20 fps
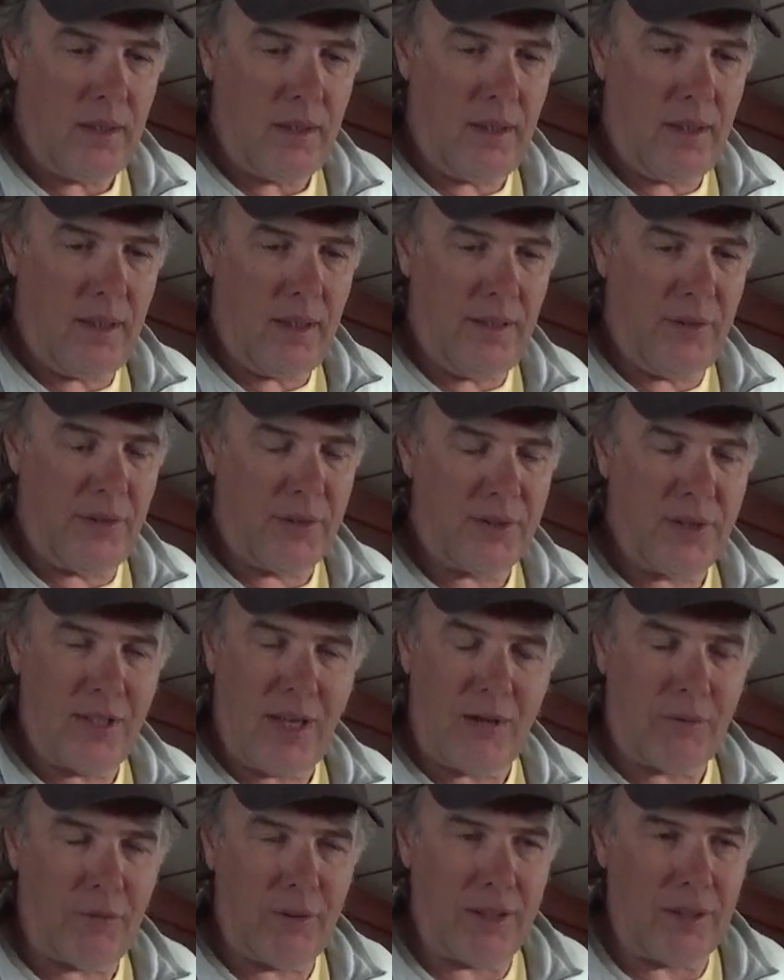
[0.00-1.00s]
There's
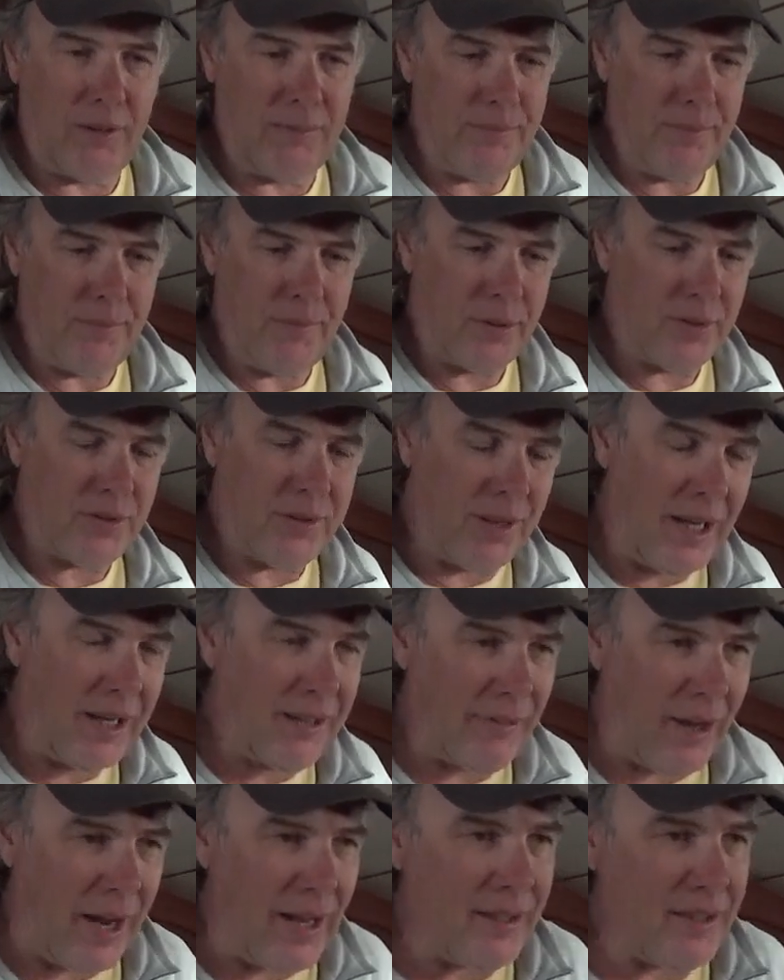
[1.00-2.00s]
a lot
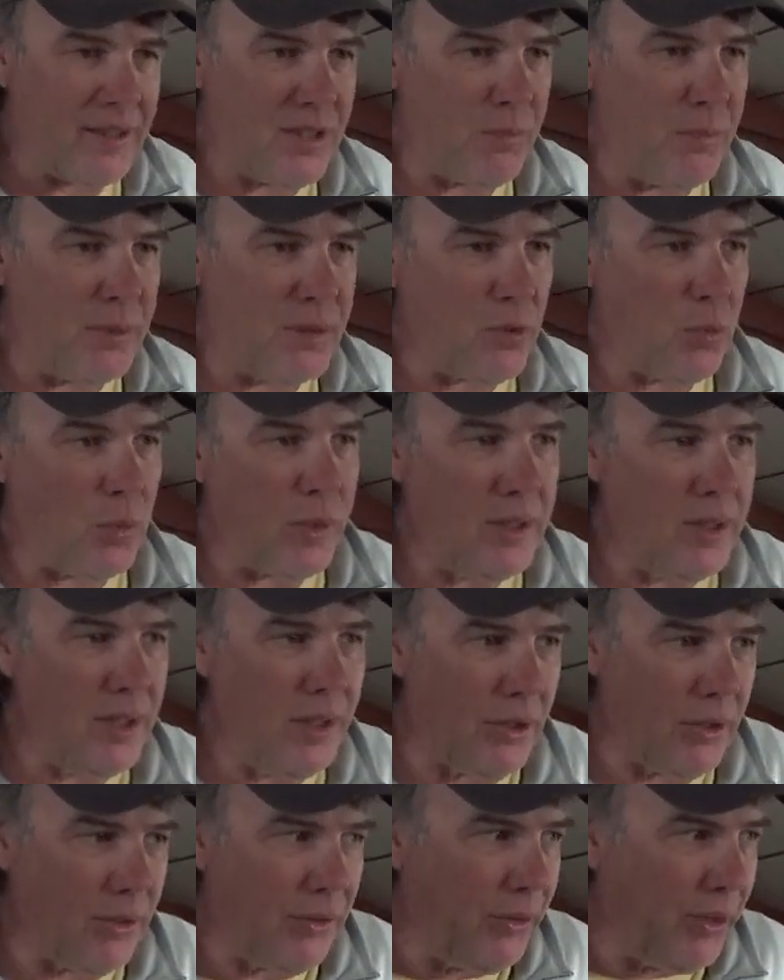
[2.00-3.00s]
of islands between
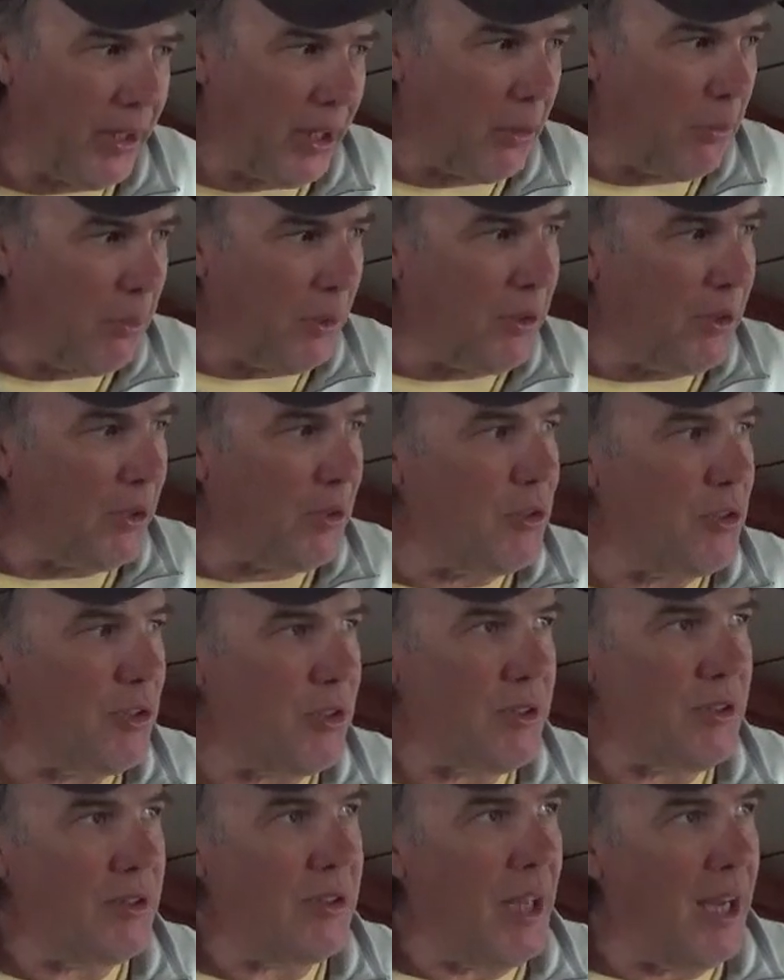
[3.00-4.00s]
here and there, but they're
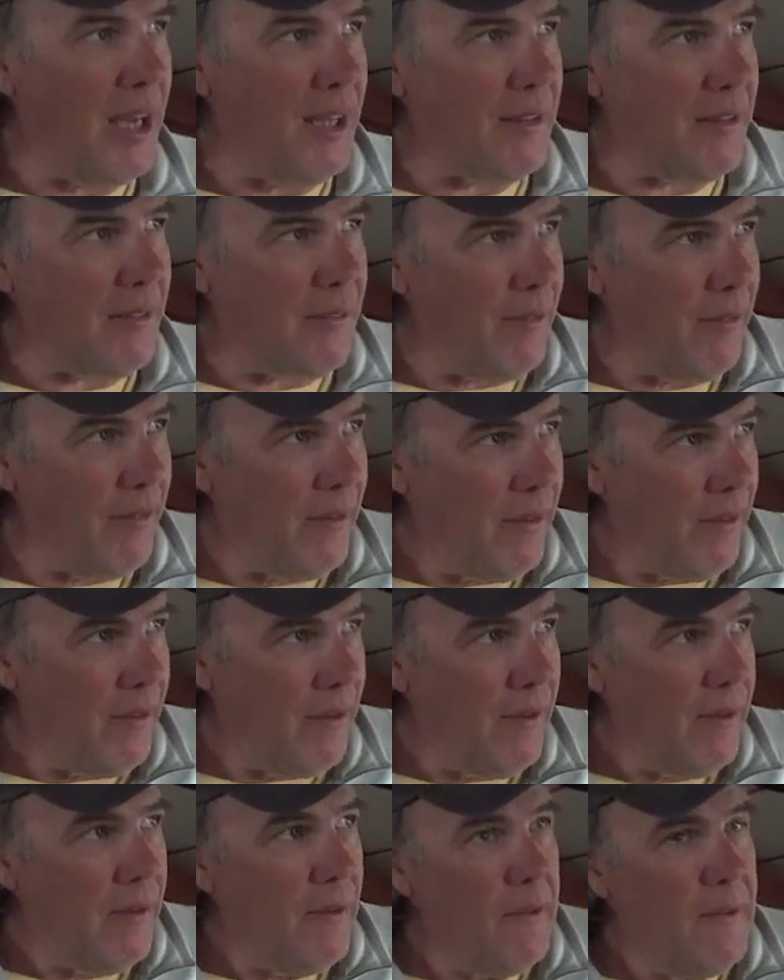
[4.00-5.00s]
just not
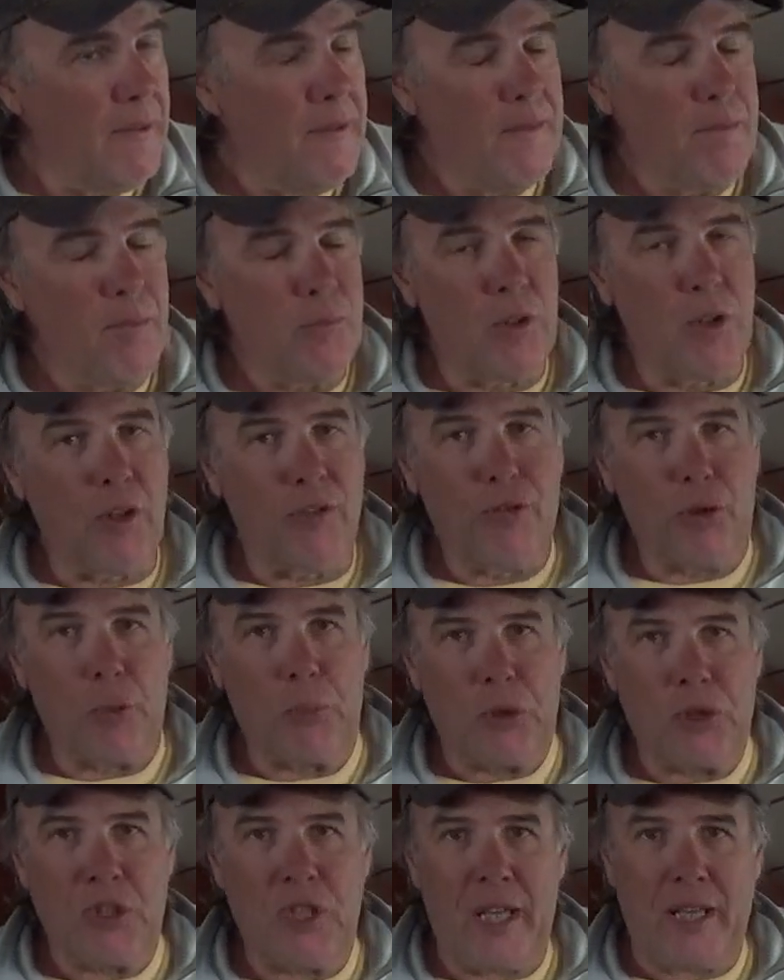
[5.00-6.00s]
good for
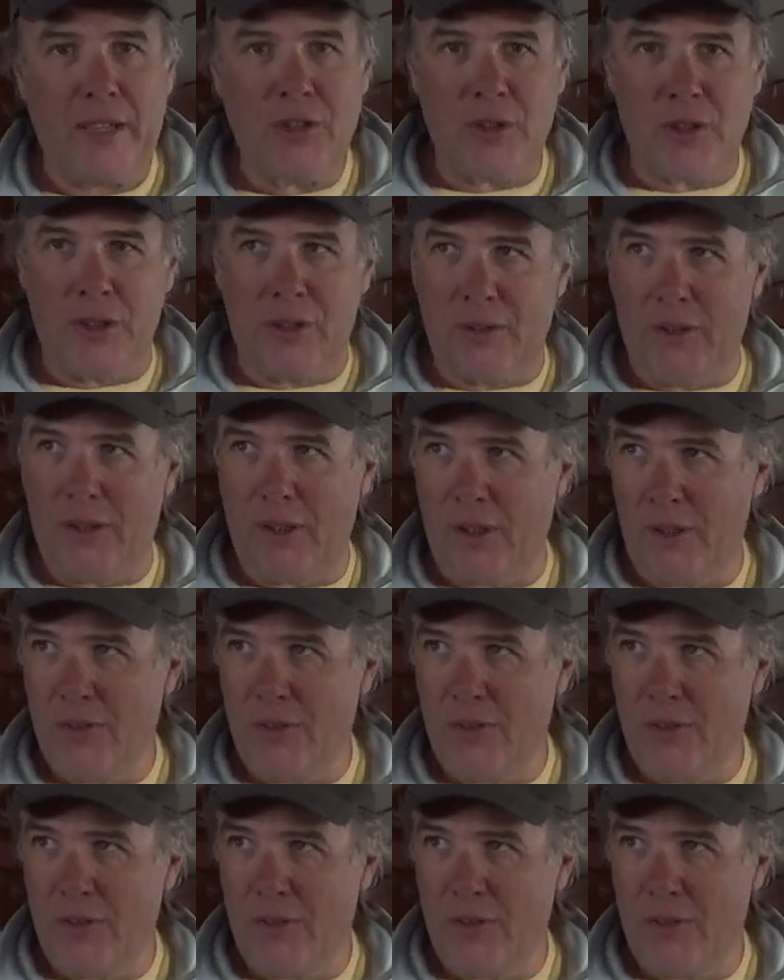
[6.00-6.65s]
protection.